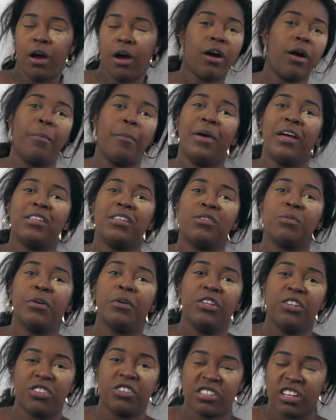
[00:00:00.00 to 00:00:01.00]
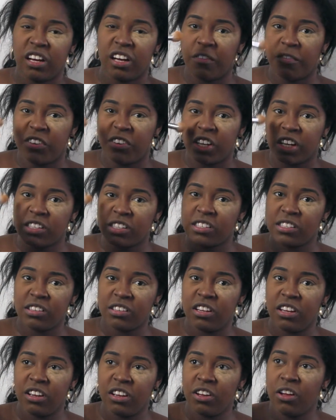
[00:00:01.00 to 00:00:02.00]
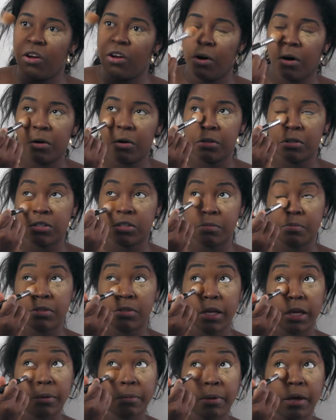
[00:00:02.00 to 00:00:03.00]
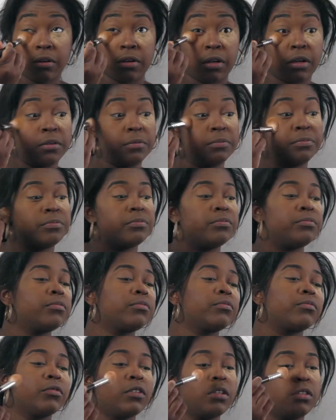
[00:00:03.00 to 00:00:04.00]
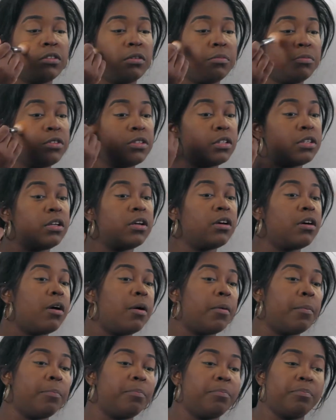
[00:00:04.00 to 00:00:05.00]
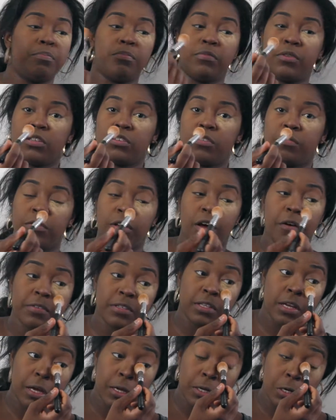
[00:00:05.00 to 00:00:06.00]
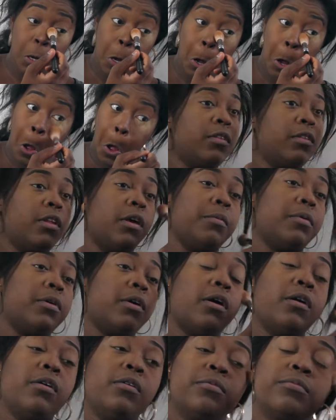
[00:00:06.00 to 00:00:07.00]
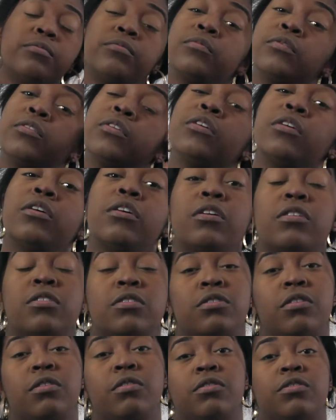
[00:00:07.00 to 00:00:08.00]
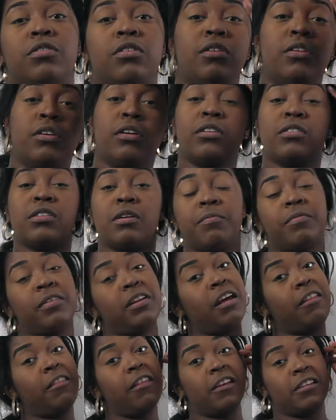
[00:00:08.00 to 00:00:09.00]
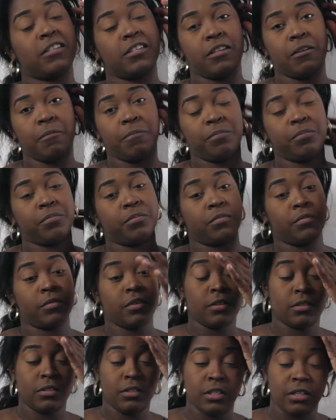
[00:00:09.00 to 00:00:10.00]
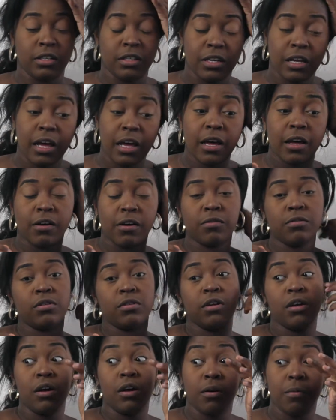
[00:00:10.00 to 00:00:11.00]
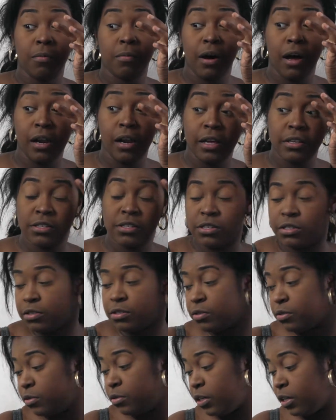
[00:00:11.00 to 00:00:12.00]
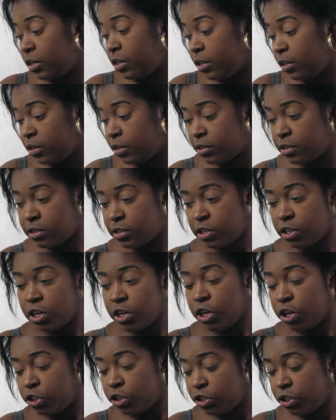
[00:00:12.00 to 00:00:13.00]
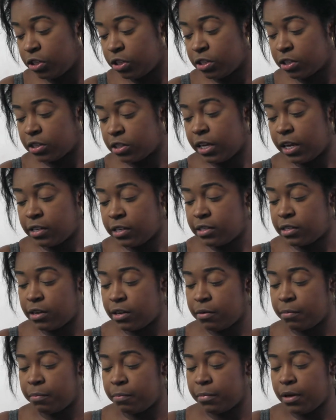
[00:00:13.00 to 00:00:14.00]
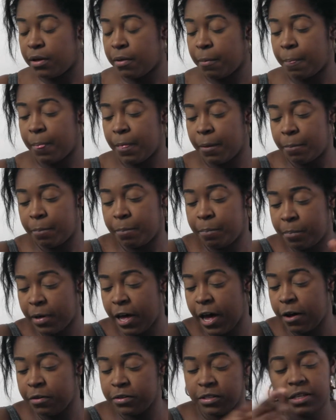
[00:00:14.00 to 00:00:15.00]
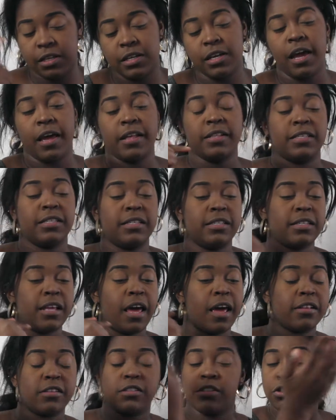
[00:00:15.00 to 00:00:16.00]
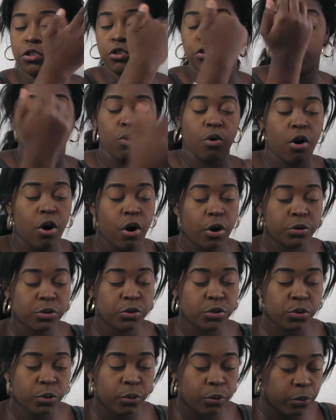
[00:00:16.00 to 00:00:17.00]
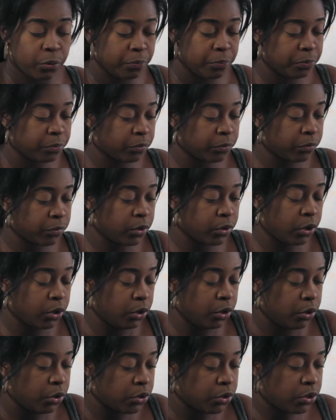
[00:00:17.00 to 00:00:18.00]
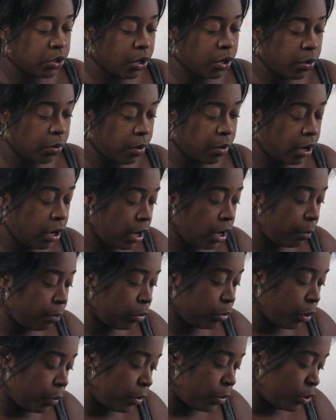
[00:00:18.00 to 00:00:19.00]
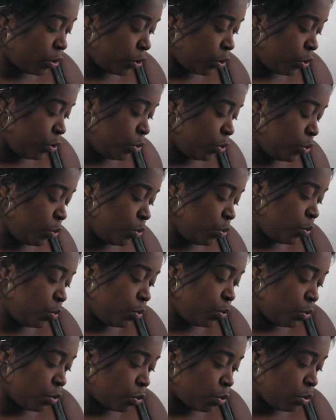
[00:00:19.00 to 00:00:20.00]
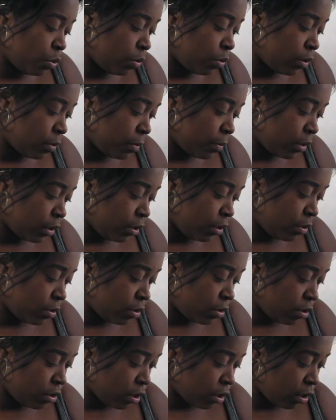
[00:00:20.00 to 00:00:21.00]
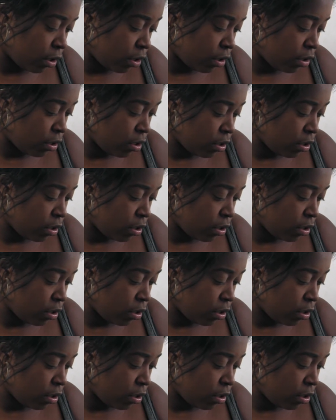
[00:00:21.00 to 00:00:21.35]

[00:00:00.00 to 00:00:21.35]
compared to when you just kind of dust on some setting powder. So I'm just gonna dust off the other side. There we go. So it should look something like this. So now, what I like to do is just get some powder and set your contour. So I'm going to use, what one am I going to use today?